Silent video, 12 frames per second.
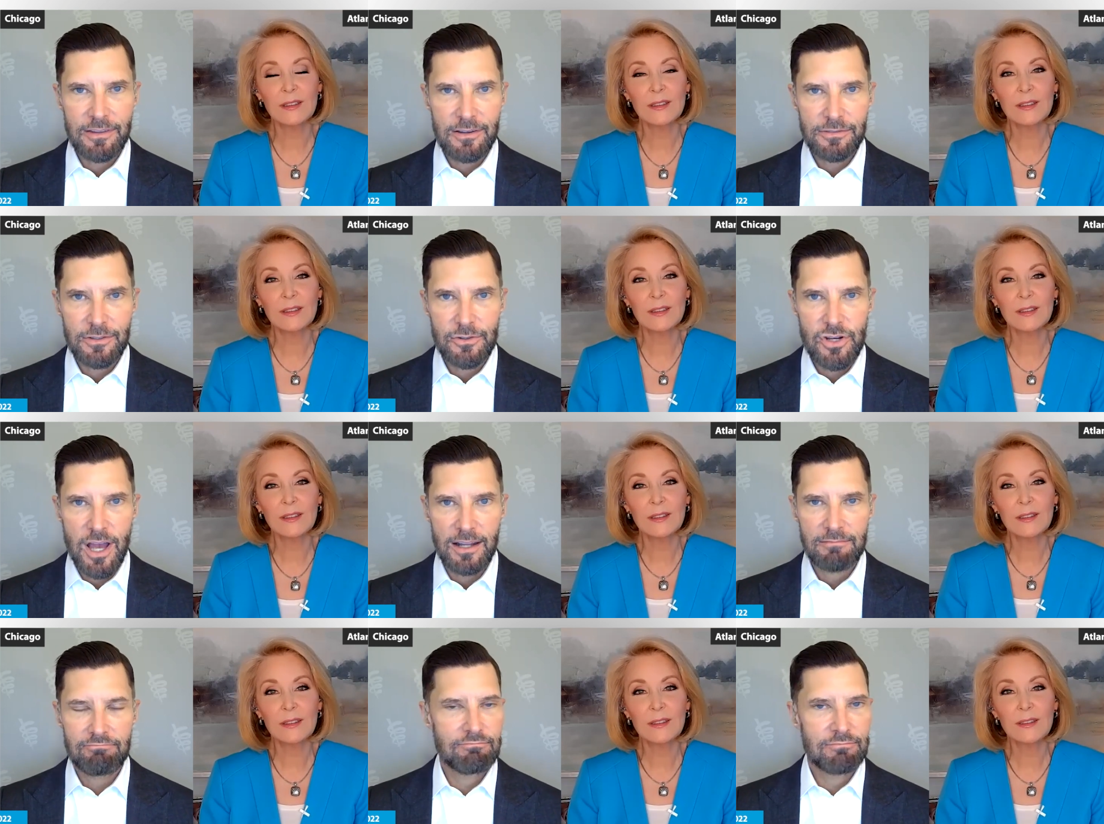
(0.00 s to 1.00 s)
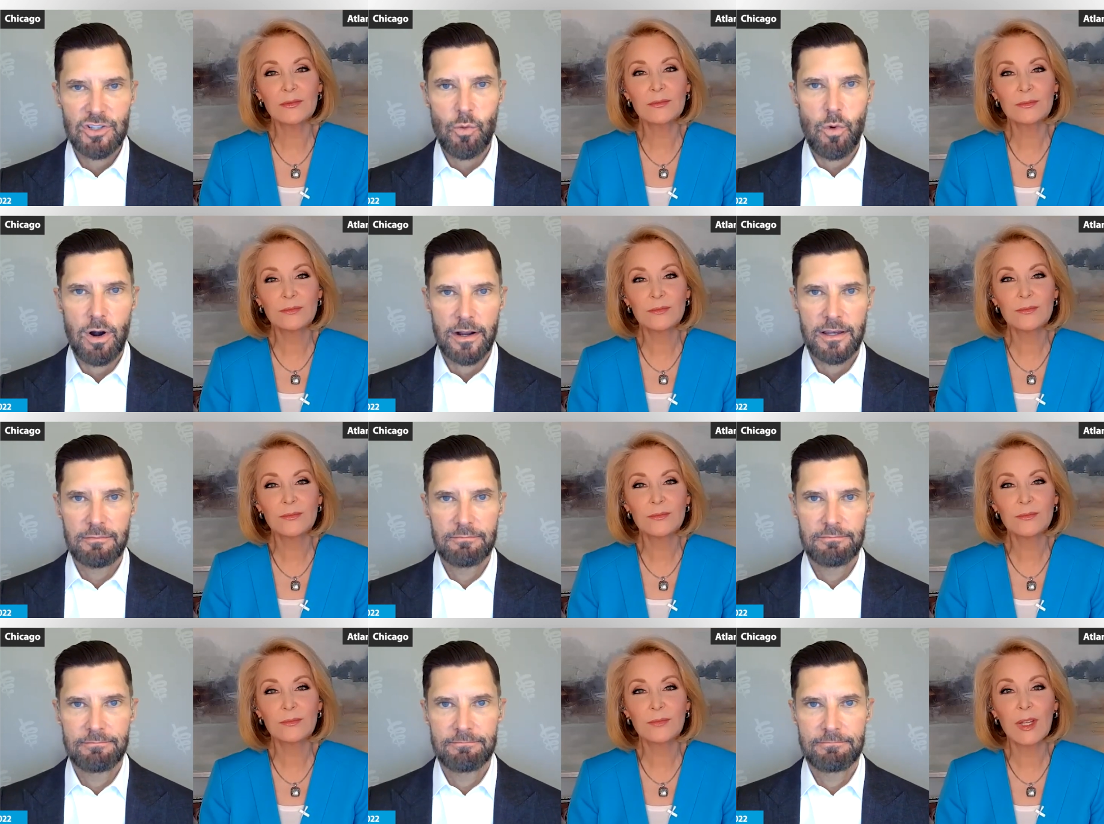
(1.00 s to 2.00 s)
Speaker 1: for the flu shot to work?
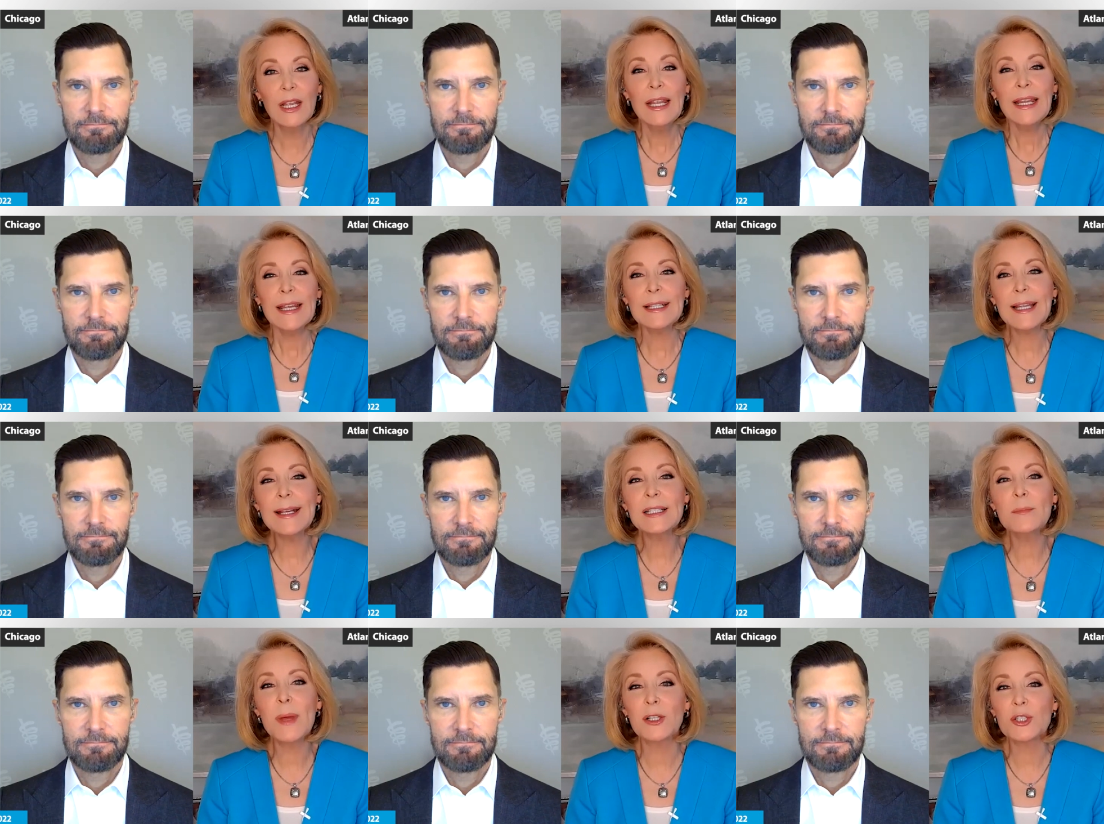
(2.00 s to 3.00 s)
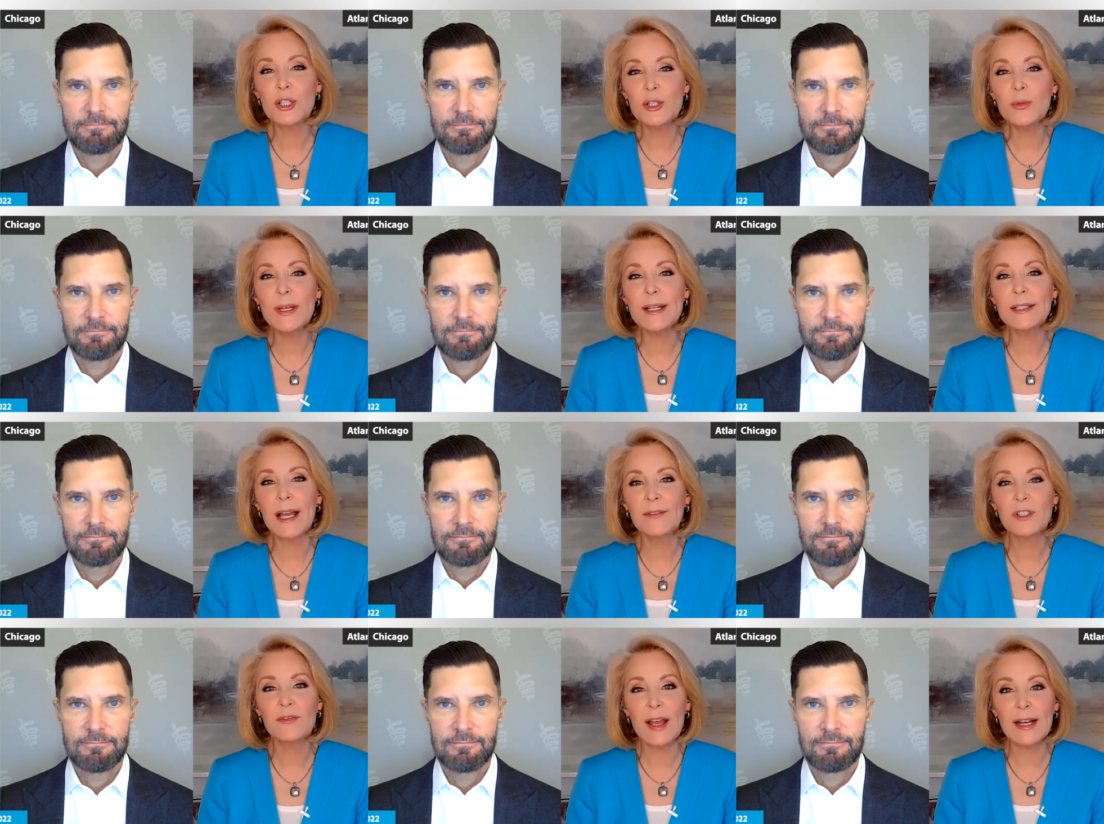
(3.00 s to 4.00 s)
Speaker 2: It takes about two weeks
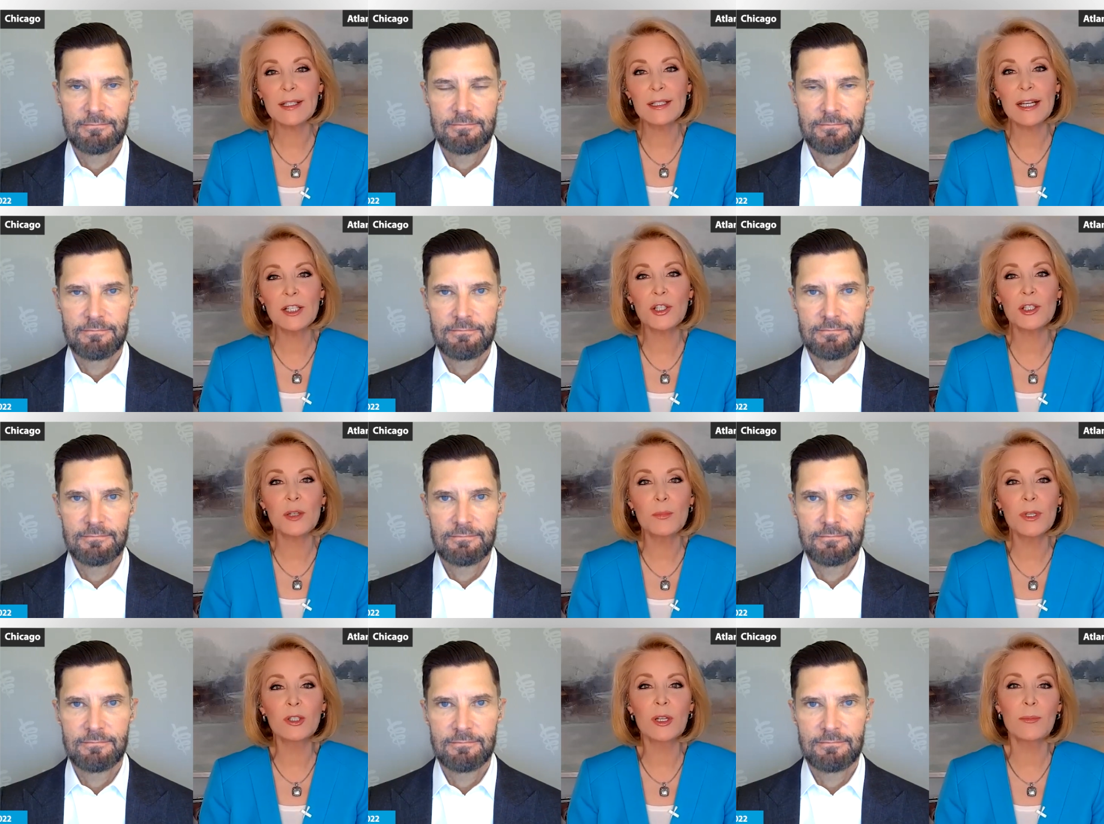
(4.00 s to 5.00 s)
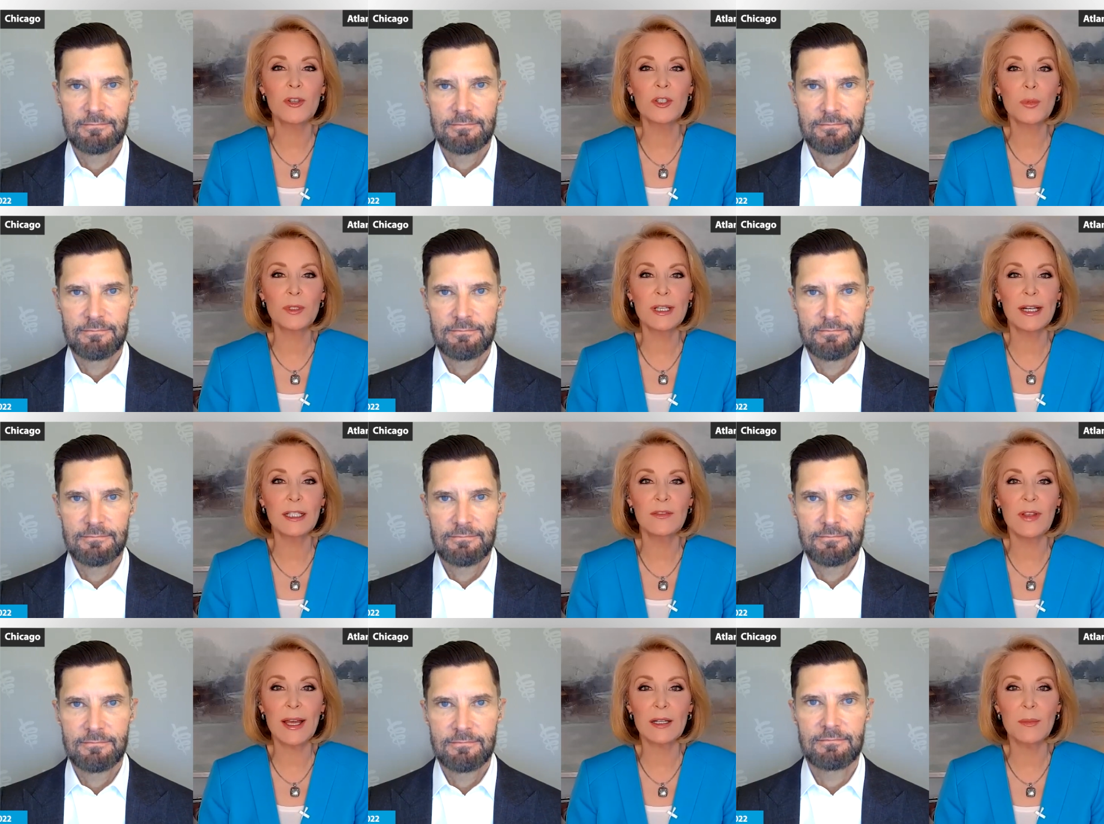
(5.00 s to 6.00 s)
after vaccination to build up those
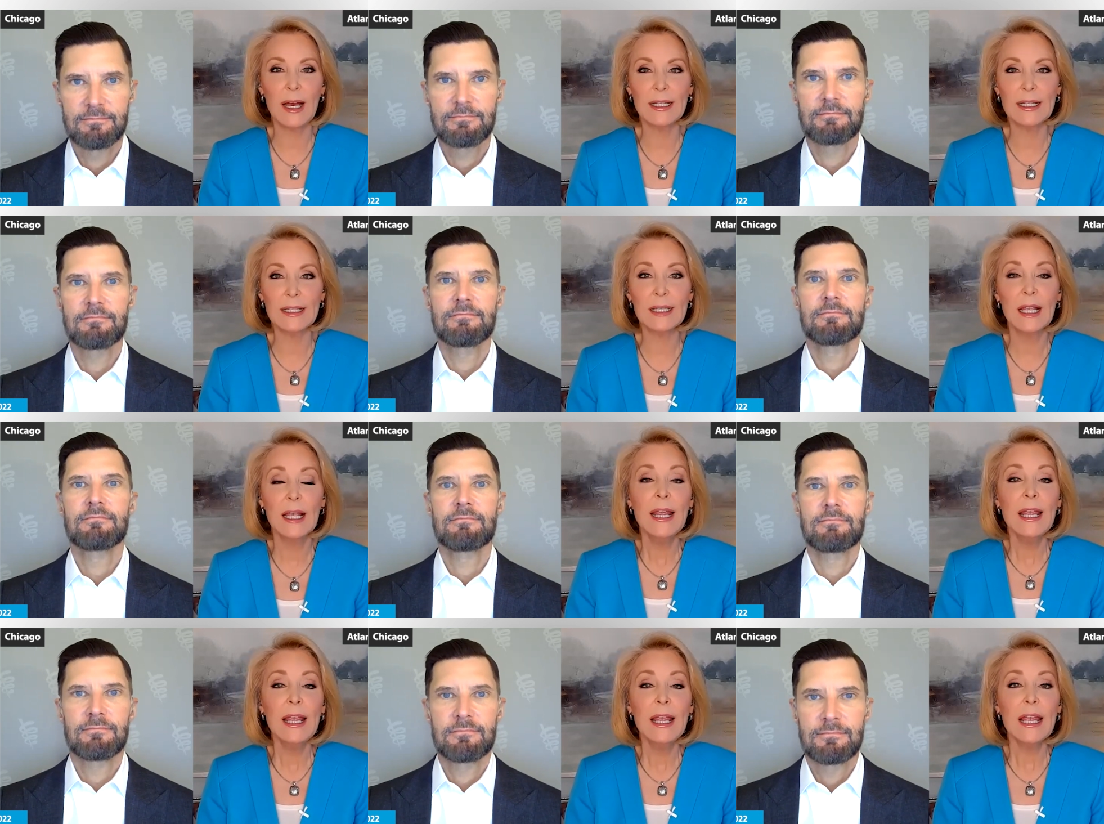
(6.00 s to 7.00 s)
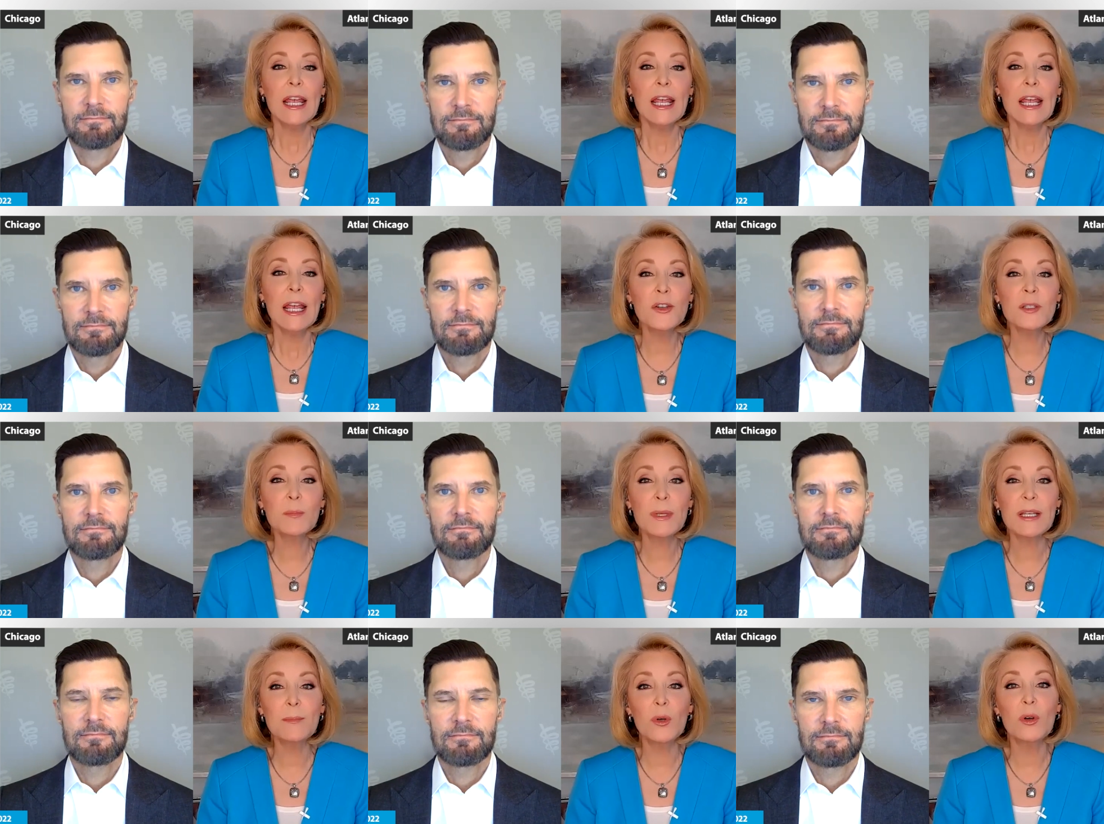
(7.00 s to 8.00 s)
protective antibodies. And for most
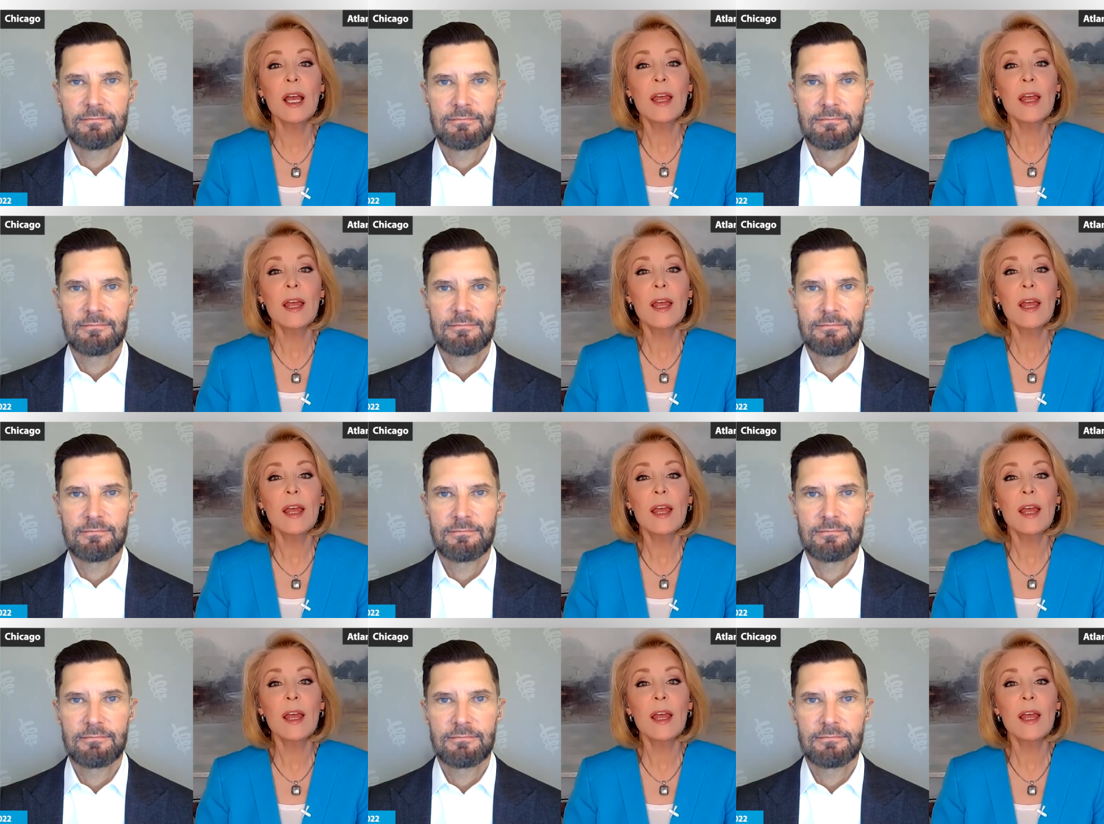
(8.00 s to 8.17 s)
people,